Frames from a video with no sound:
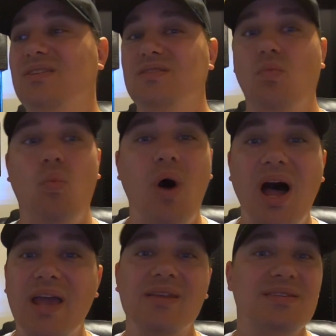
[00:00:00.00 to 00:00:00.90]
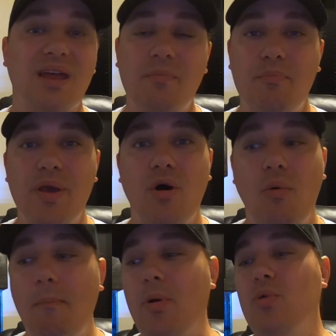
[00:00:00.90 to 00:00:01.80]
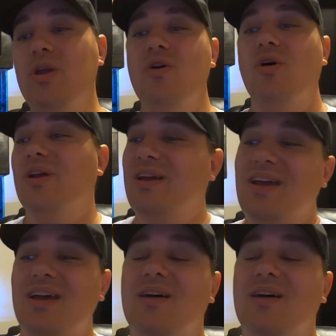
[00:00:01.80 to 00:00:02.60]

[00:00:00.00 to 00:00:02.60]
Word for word: It's wide. It's got a big old booty on it.